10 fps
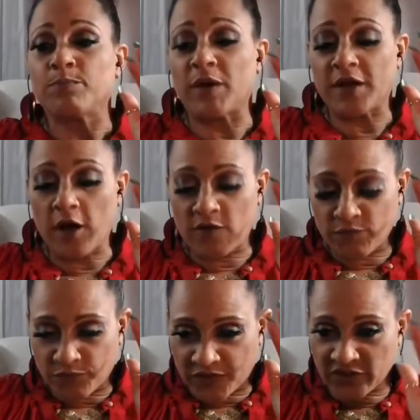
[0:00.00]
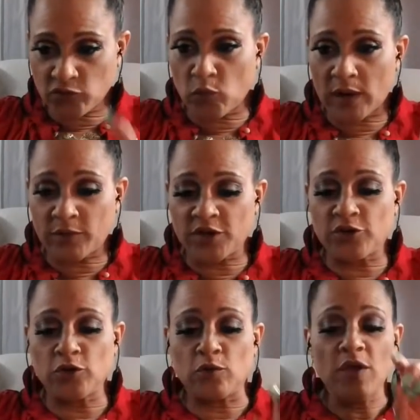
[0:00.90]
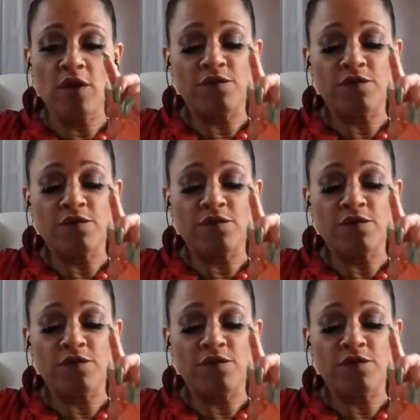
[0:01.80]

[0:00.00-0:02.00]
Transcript: But this is what I'm going to do.